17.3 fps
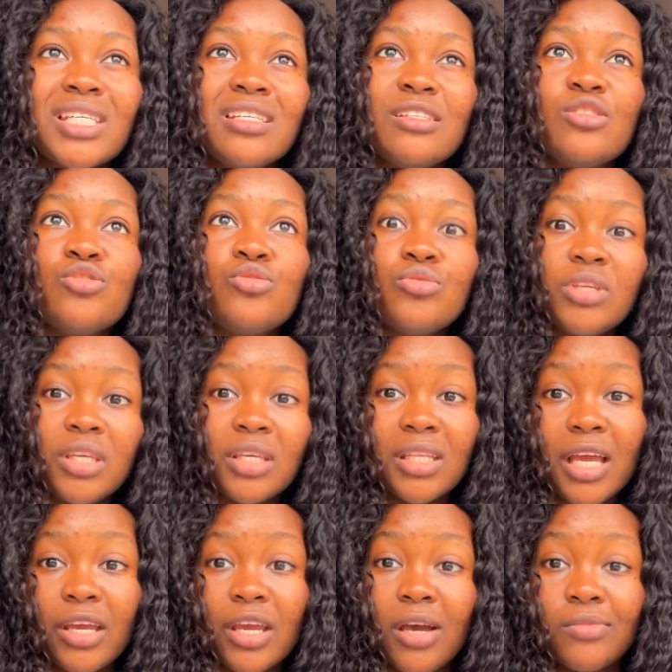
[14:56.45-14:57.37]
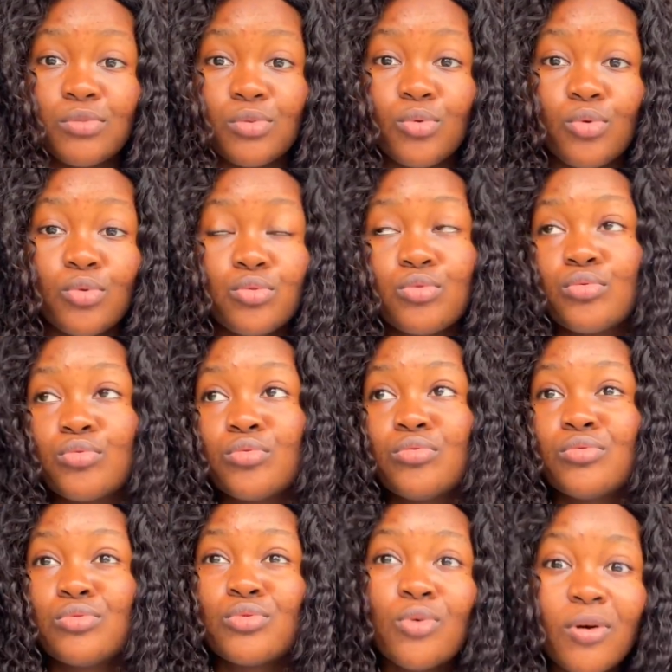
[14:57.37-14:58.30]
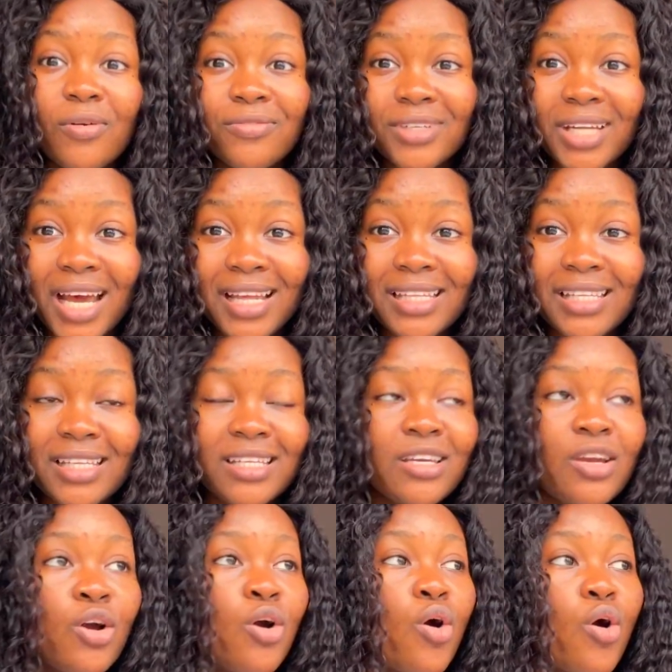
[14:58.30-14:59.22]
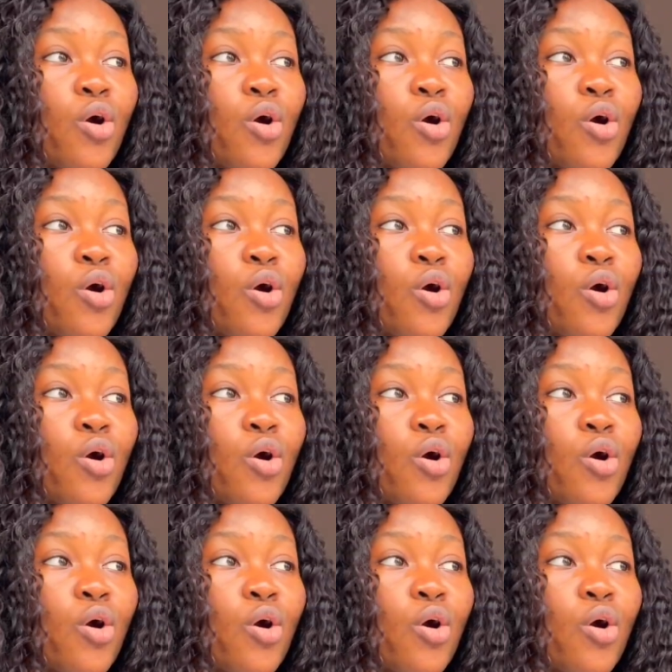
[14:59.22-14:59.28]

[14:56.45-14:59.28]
in the UK that you have to go to school of nanny